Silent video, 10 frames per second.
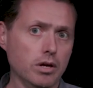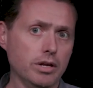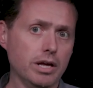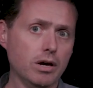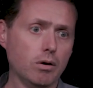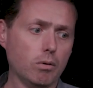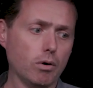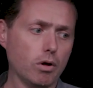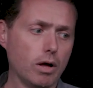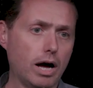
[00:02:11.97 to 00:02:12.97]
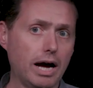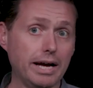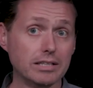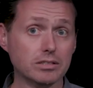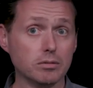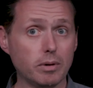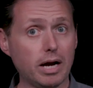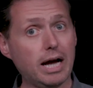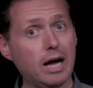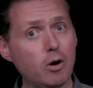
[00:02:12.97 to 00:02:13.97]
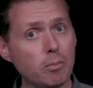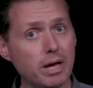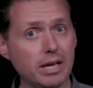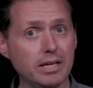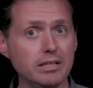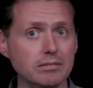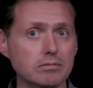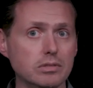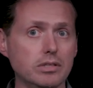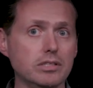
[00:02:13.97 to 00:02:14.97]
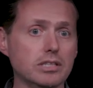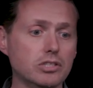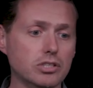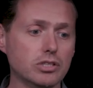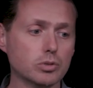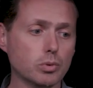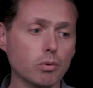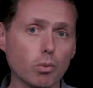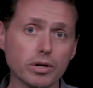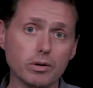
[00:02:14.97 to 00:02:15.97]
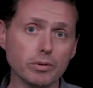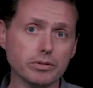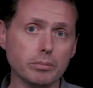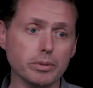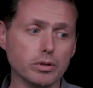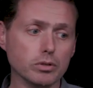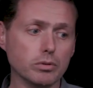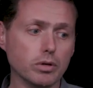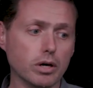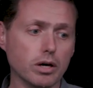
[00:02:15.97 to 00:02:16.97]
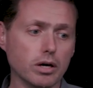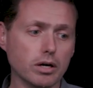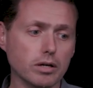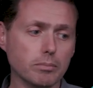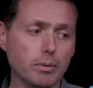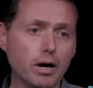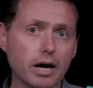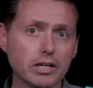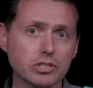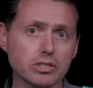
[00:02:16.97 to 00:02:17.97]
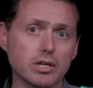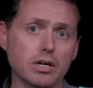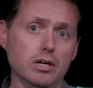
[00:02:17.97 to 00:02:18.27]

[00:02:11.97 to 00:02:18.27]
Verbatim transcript: Now, I asked them, how many did these engineers we were working with to build uh, BOSH